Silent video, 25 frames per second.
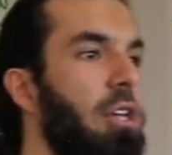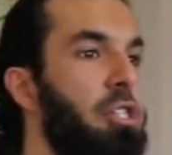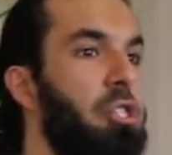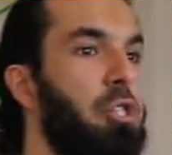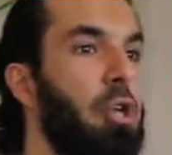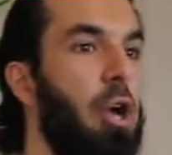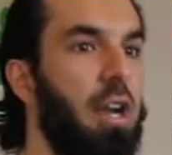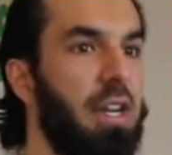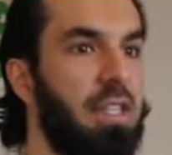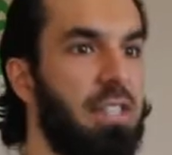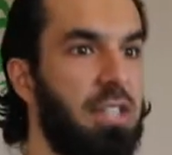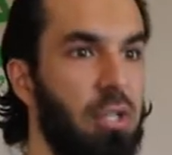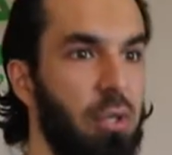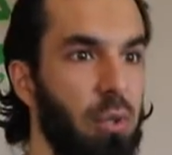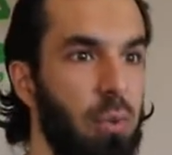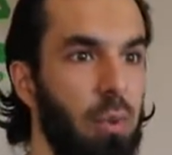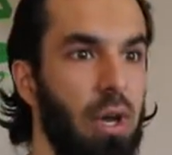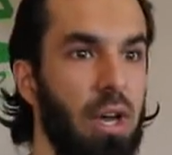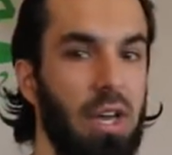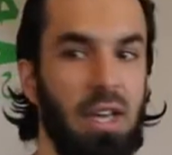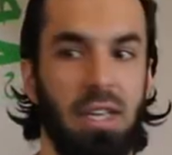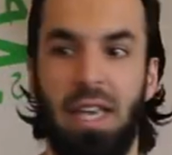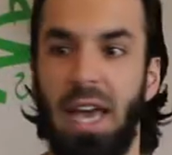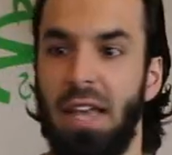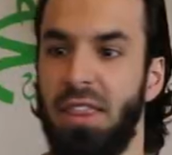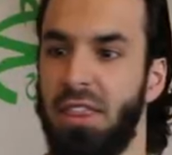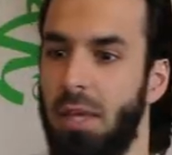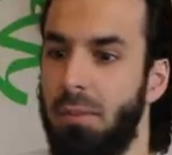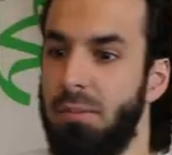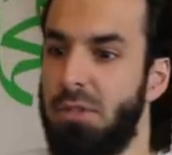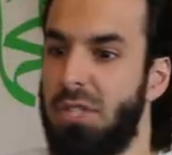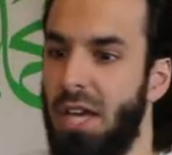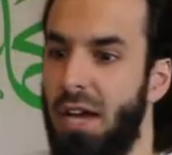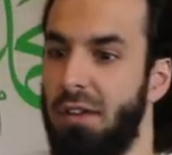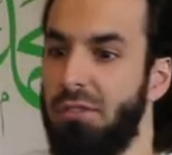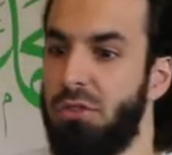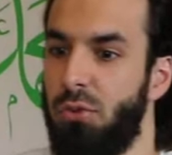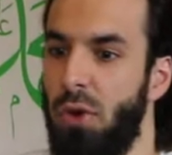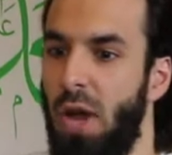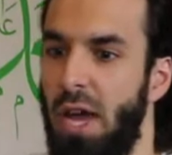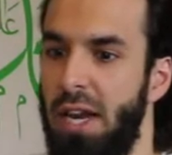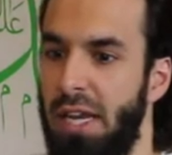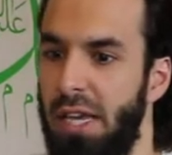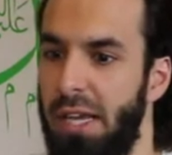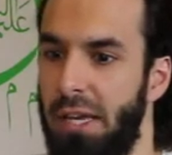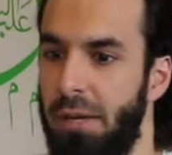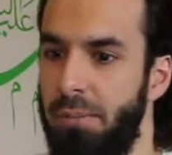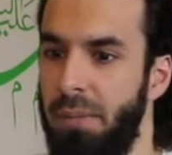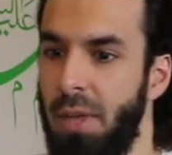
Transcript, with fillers: started to get themselves ready